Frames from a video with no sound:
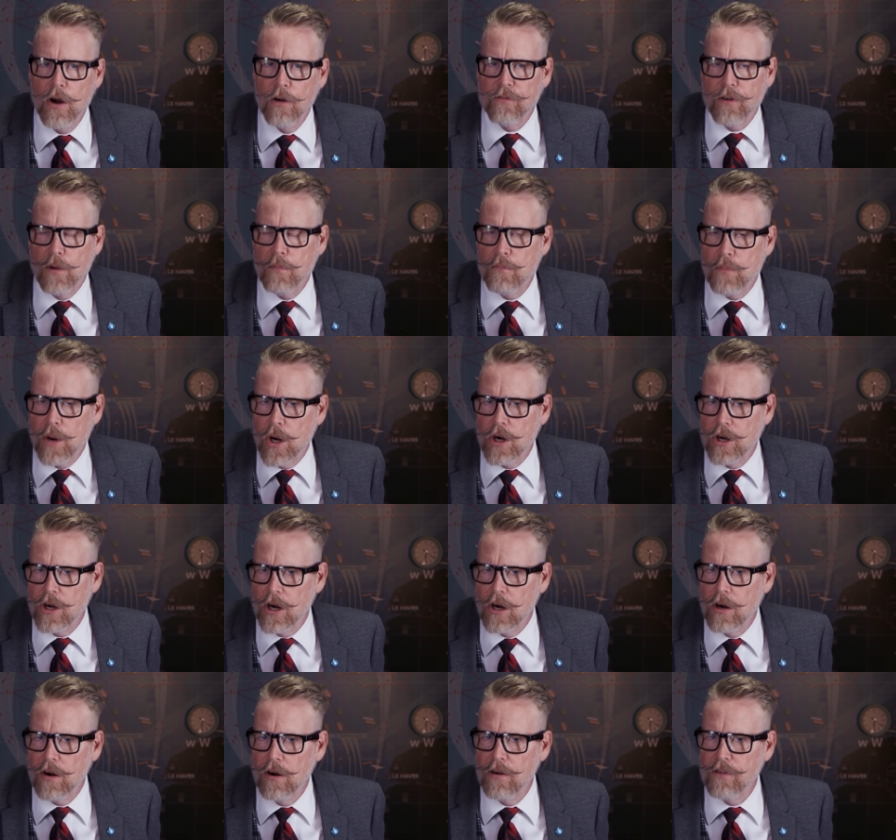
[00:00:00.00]
for
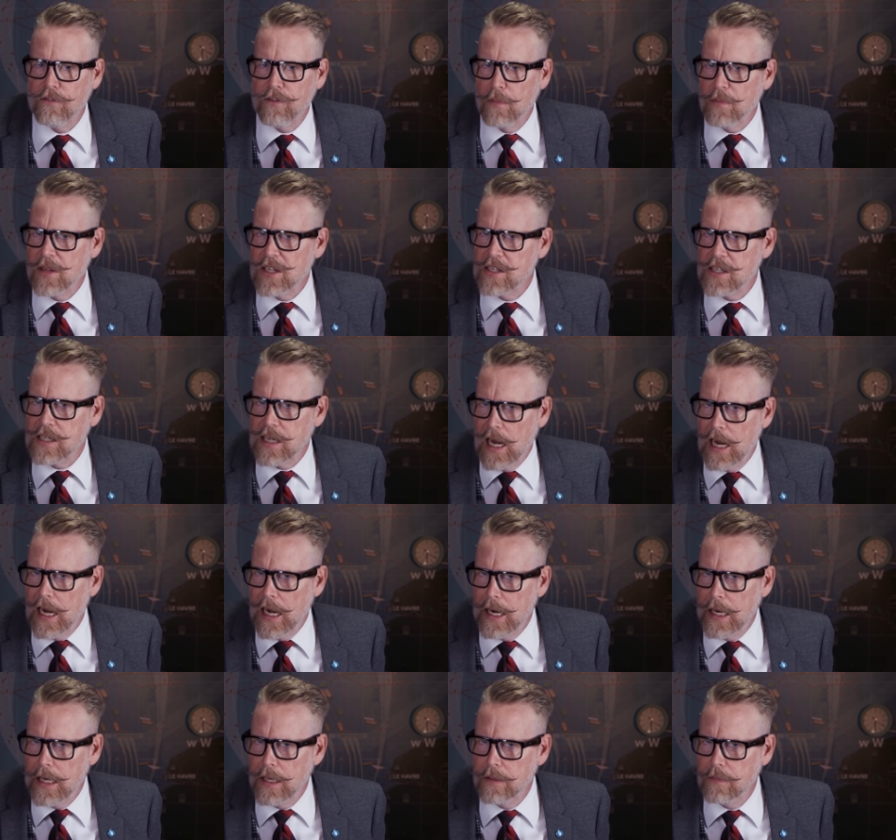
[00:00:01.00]
murder from the
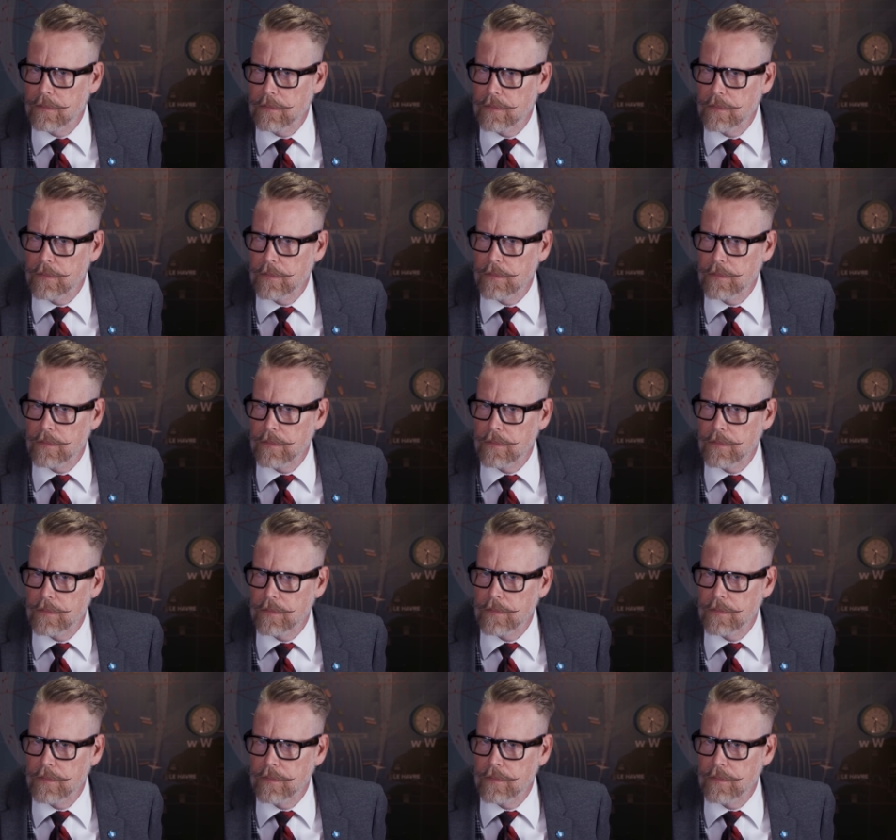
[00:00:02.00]
sky.
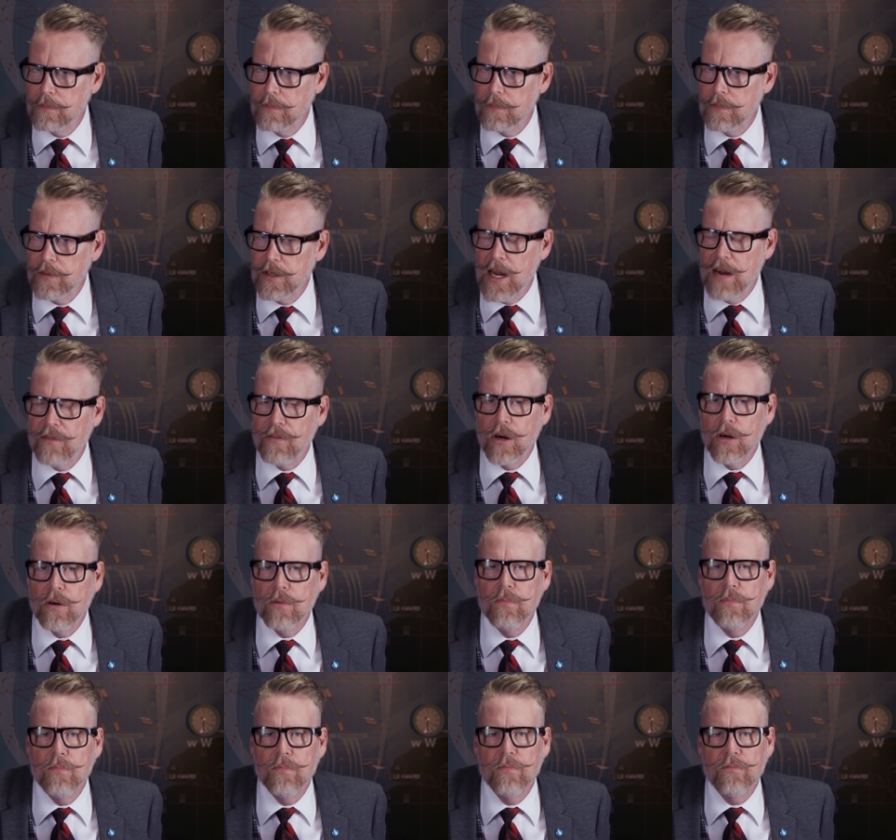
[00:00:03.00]
Never
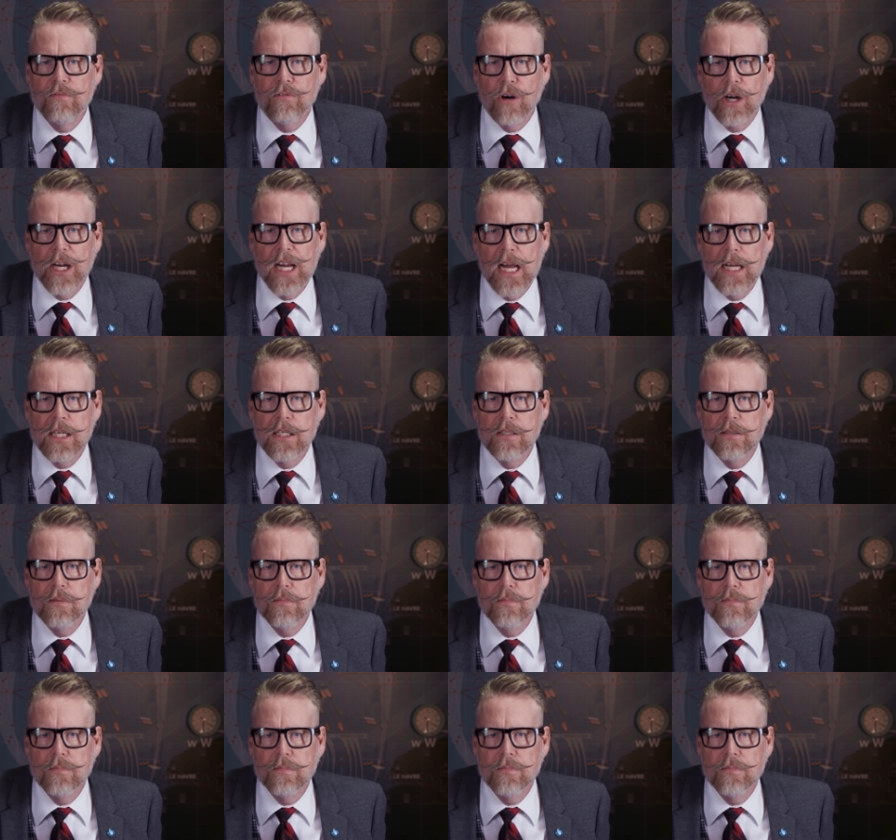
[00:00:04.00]
forget.